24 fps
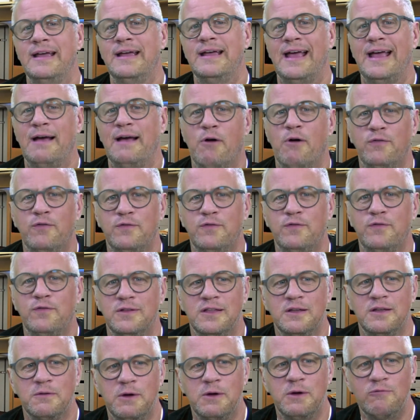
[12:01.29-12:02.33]
how often
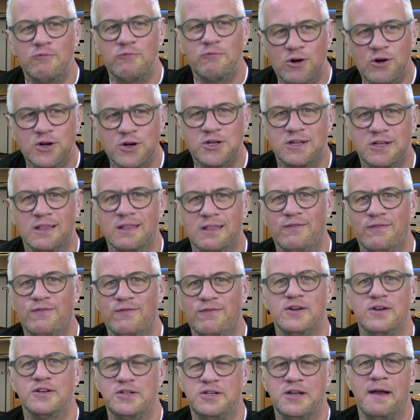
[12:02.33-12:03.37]
do we rush to the
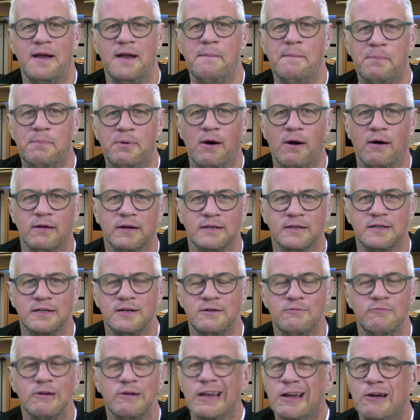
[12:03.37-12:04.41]
first gen product
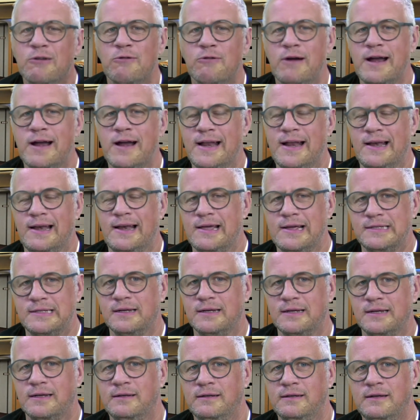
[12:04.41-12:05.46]
and regret
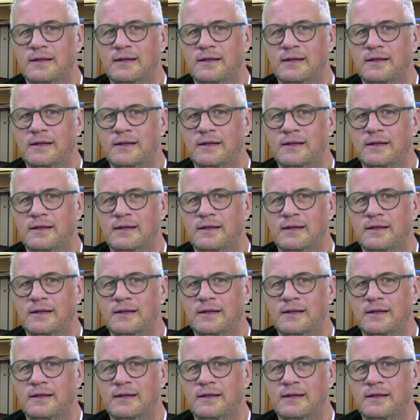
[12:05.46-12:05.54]
later